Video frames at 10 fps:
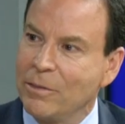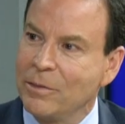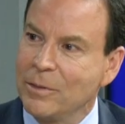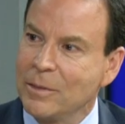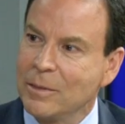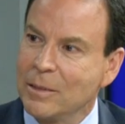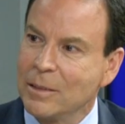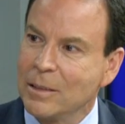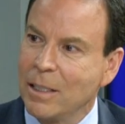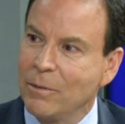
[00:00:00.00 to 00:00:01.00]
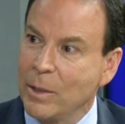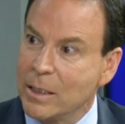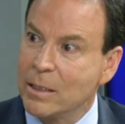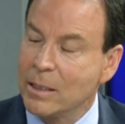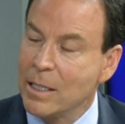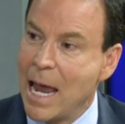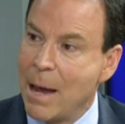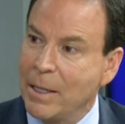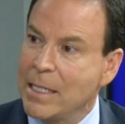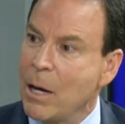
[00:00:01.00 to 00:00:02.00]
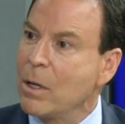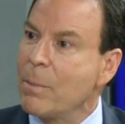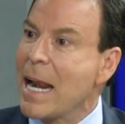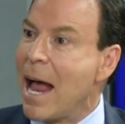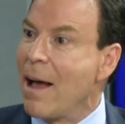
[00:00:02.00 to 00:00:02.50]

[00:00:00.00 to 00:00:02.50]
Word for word: of of what's happening. They, now, what about